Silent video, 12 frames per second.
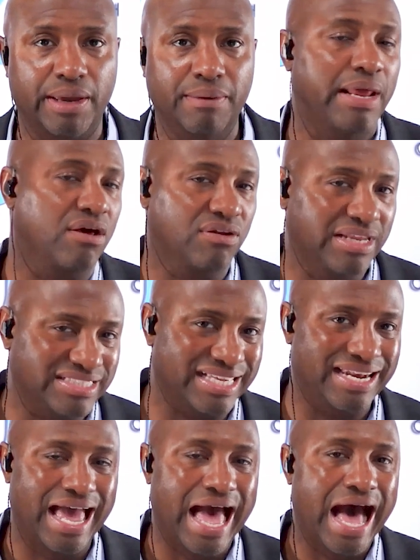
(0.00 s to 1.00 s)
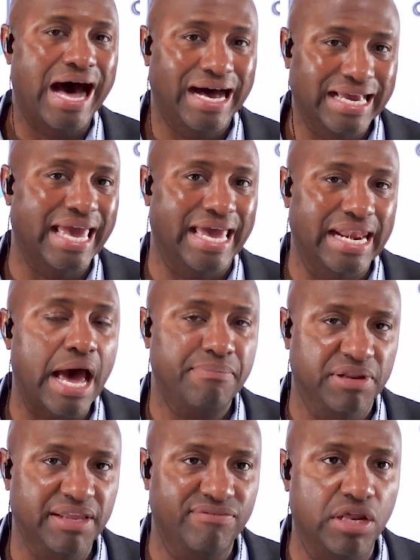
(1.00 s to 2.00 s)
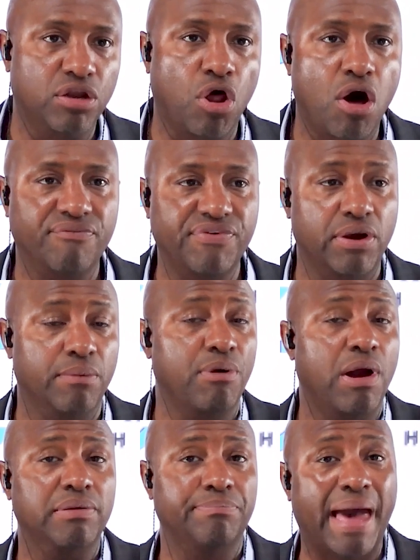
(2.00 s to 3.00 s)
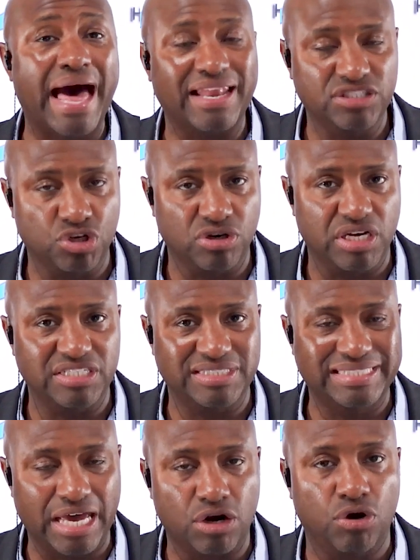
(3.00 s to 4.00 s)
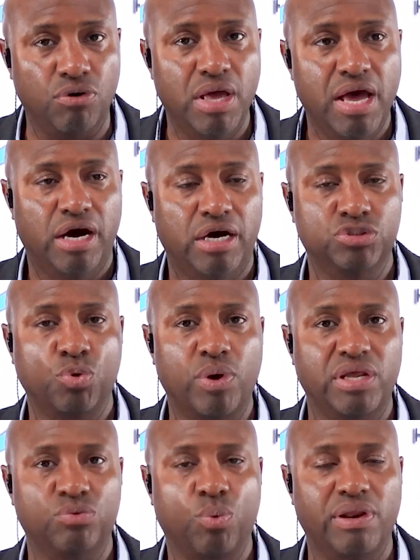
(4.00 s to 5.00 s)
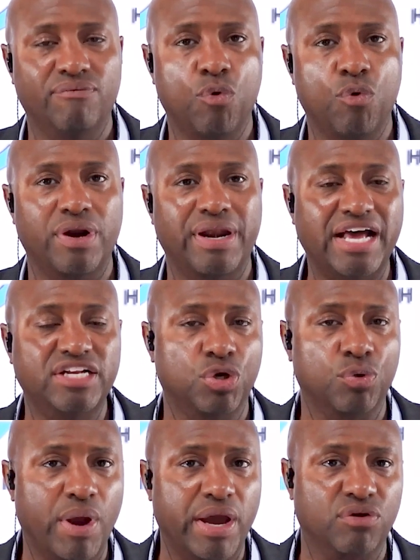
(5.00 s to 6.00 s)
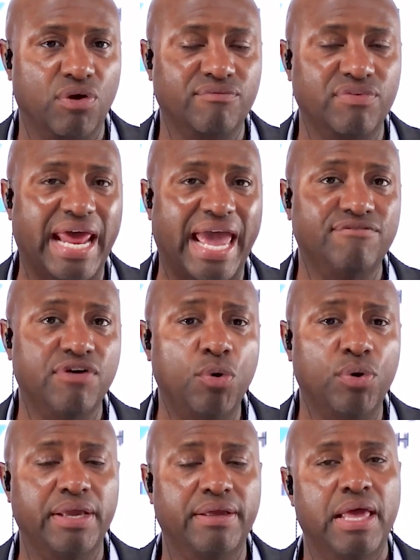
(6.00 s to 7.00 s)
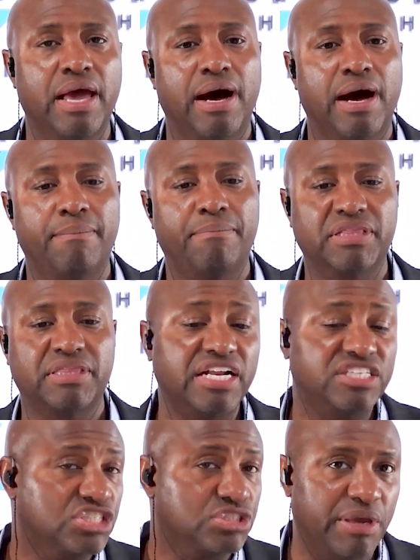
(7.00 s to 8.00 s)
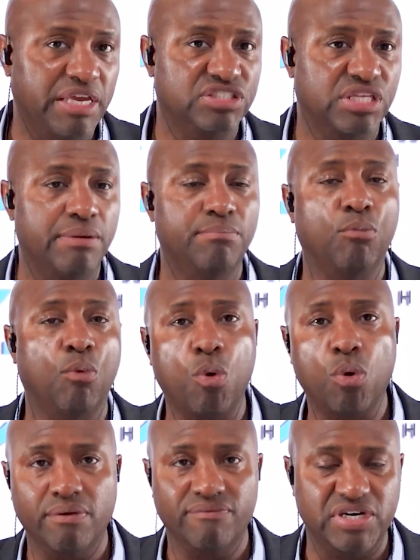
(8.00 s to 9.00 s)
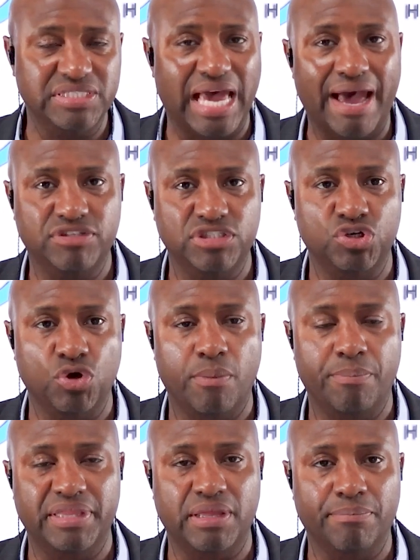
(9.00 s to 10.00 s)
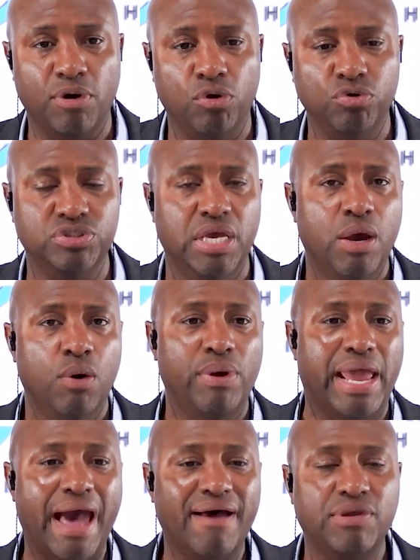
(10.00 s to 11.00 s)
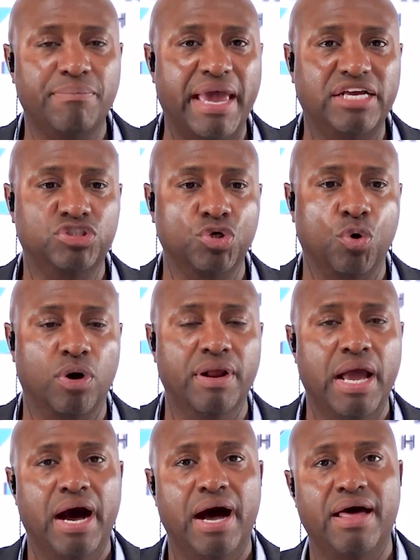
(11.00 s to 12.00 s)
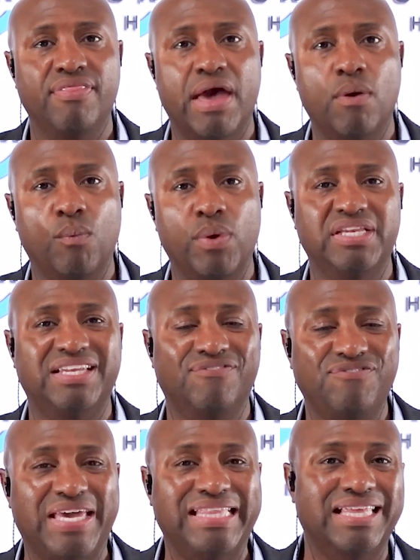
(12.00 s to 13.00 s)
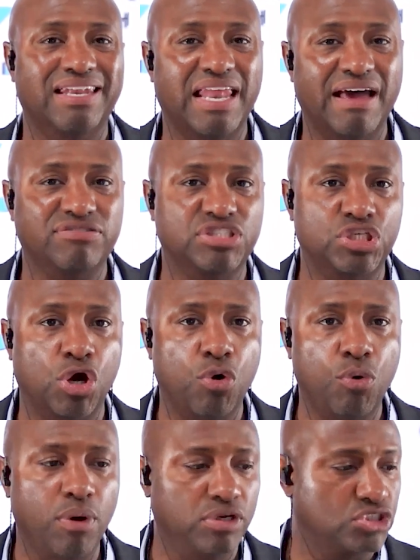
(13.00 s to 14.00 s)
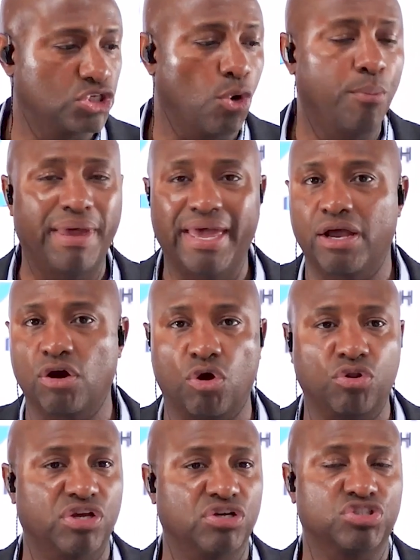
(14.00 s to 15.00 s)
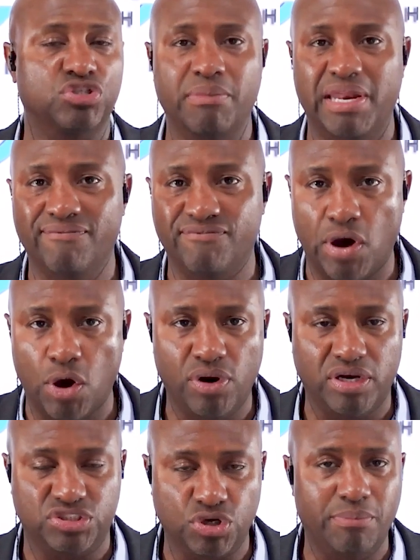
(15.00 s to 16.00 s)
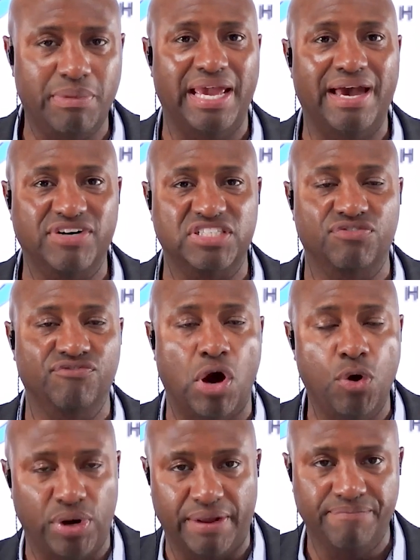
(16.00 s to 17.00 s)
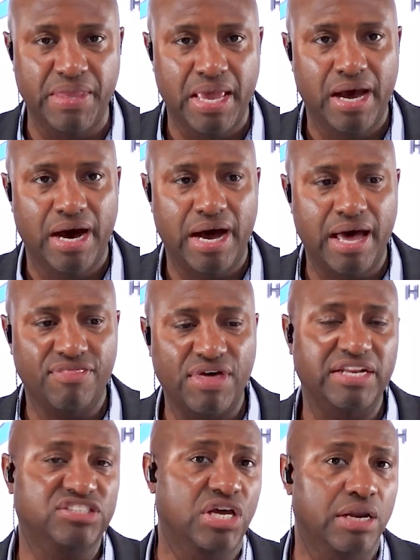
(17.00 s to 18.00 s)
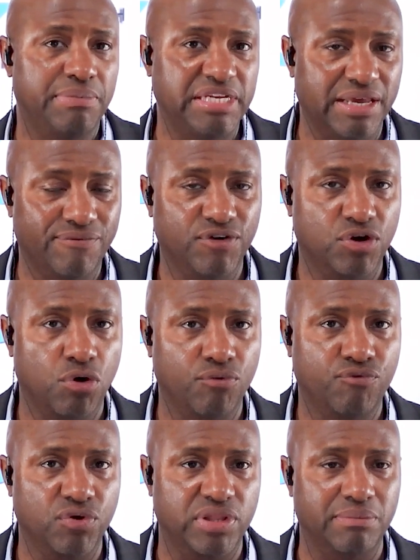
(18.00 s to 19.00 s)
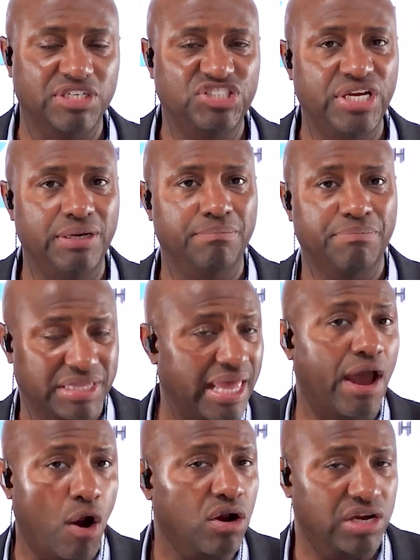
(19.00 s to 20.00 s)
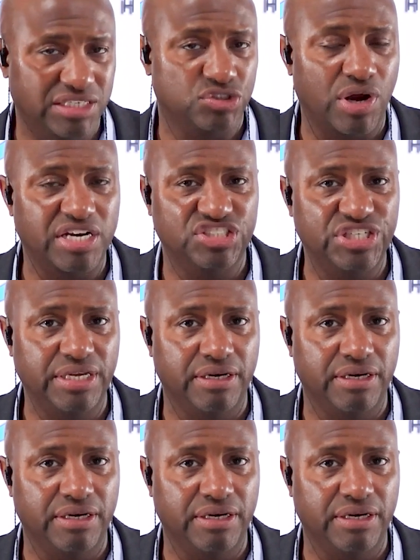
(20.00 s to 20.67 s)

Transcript: Now, listen, again, I believe that lawfare and probably ballots are going to settle 2024, not your regular everyday voting. But that just means that more of us have to show up at the polls. We have to make sure that we defeat the left so big, or there's so many of us voting that it's going to be difficult for them to cheat. But they are going to try to cheat.